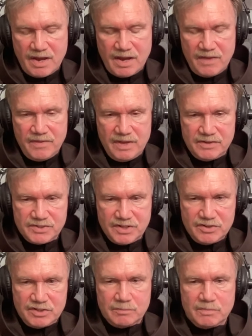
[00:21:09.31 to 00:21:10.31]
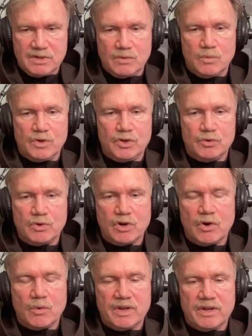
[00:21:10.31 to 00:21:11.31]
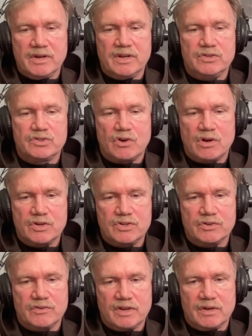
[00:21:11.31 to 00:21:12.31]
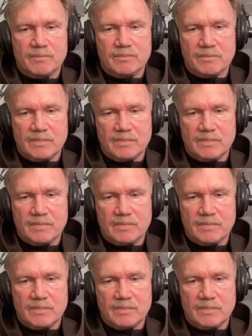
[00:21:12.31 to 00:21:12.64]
And they said to me, "Will you go in and talk to them?"